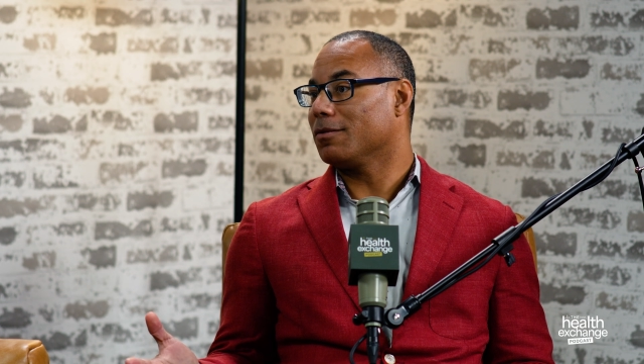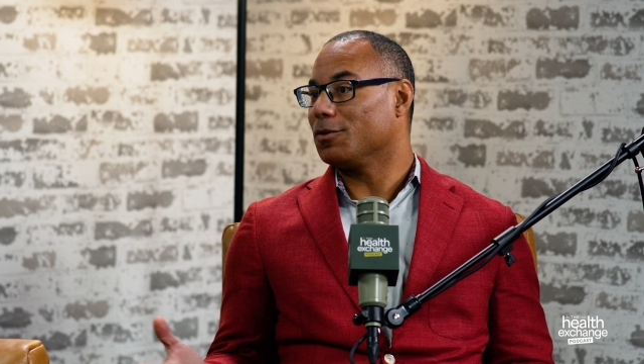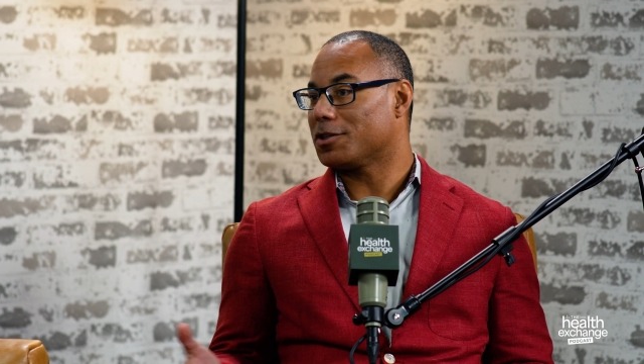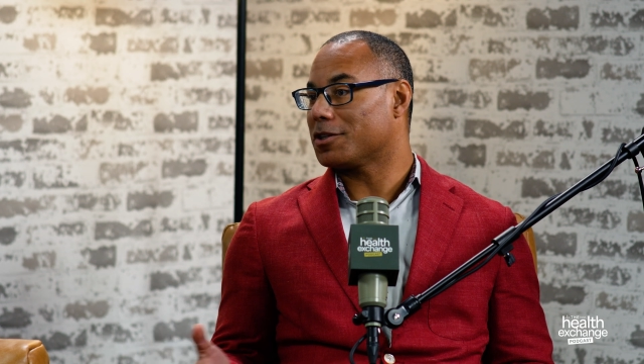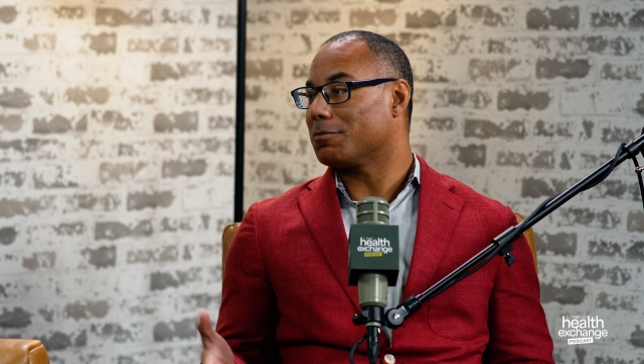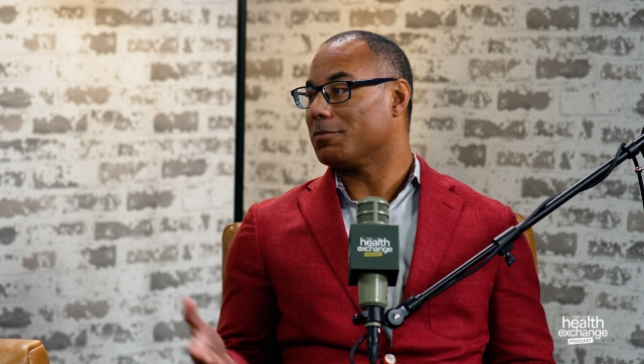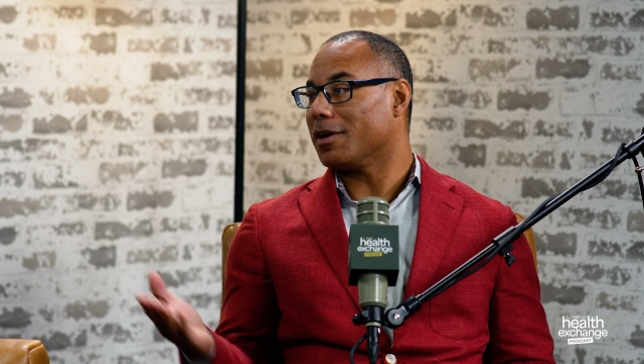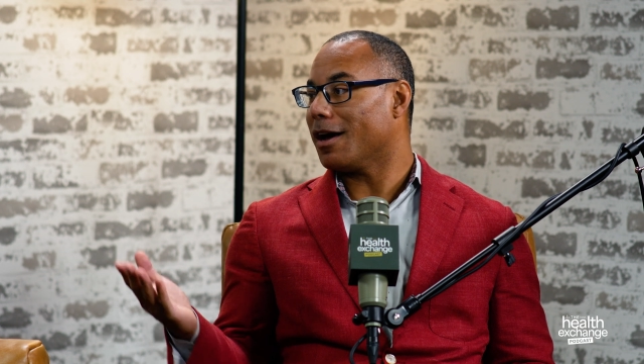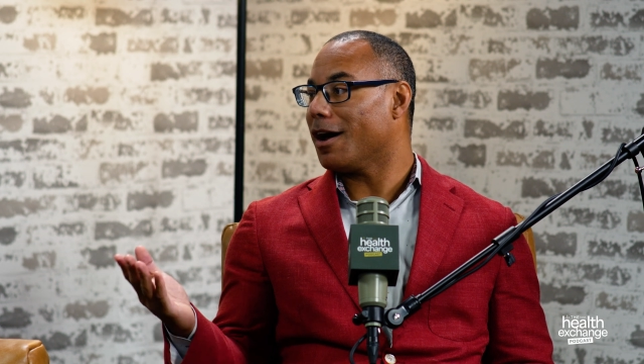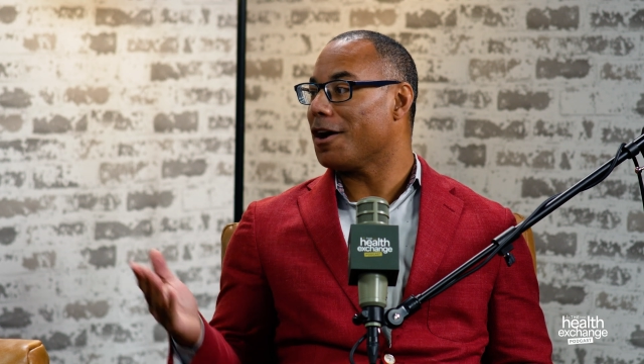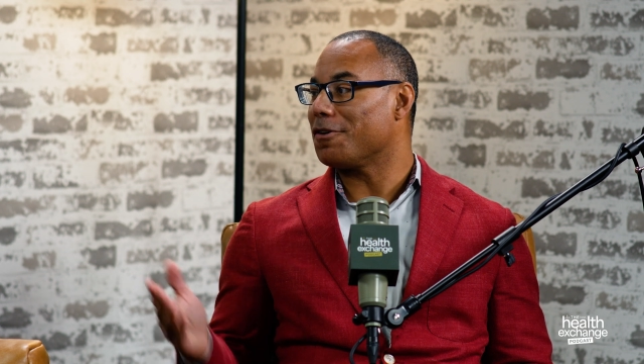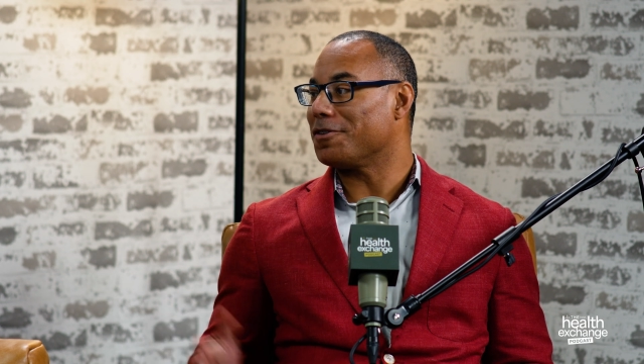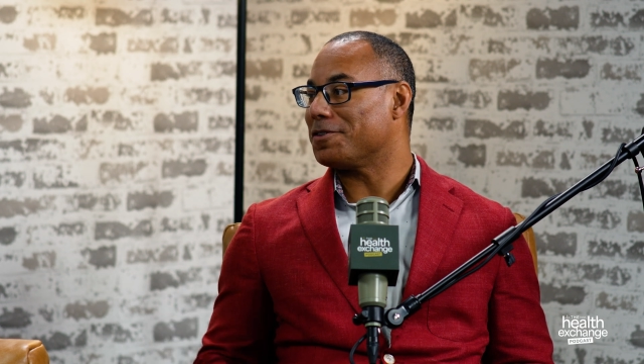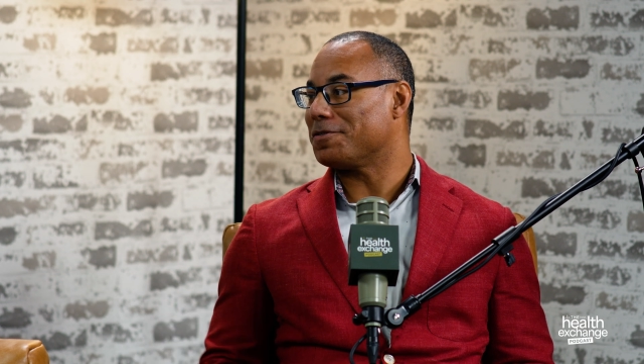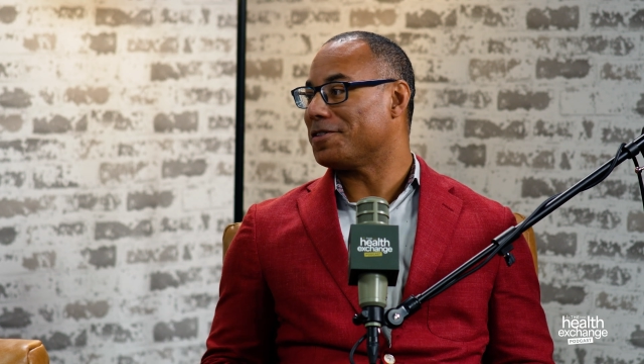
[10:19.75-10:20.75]
which could be
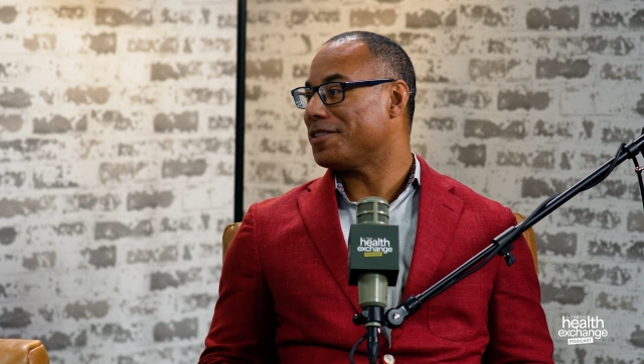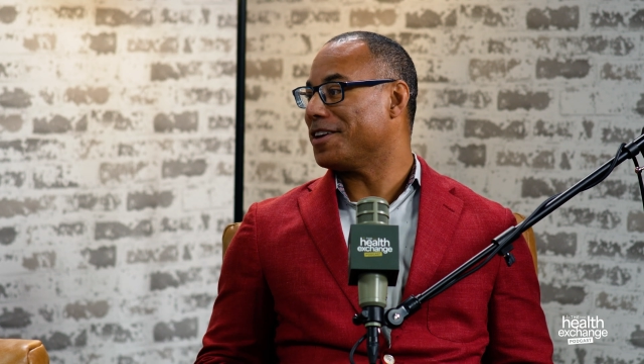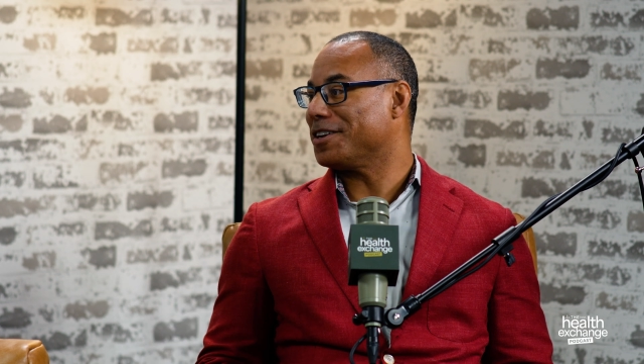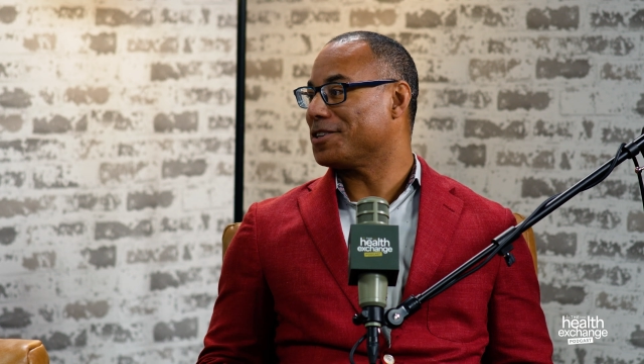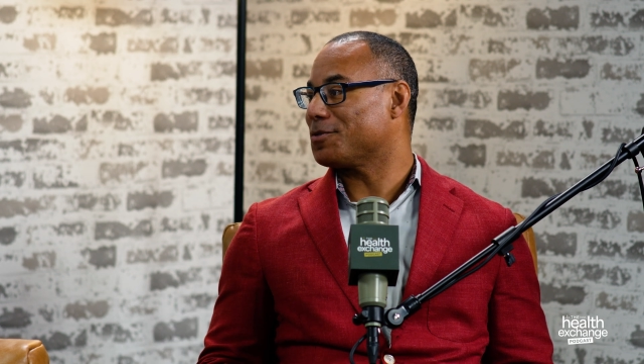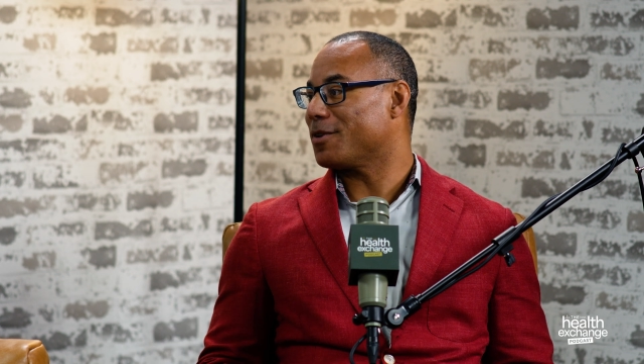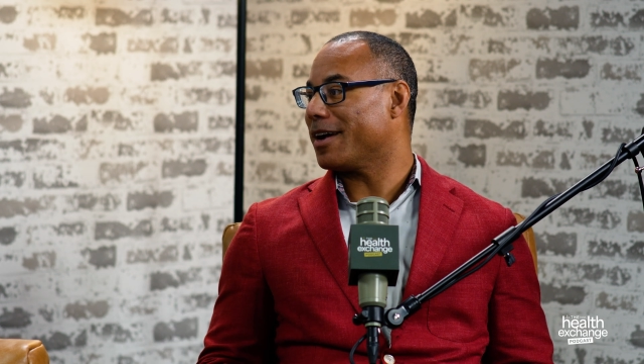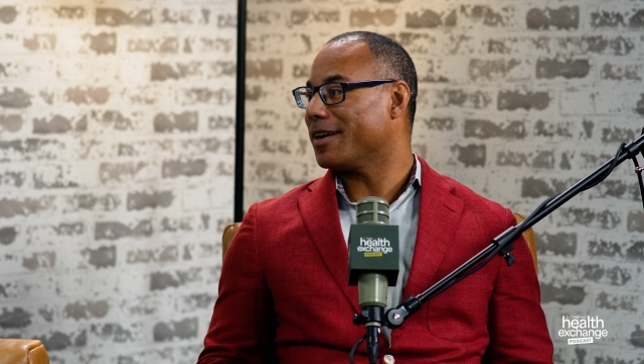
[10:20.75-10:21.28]
100 different things, right?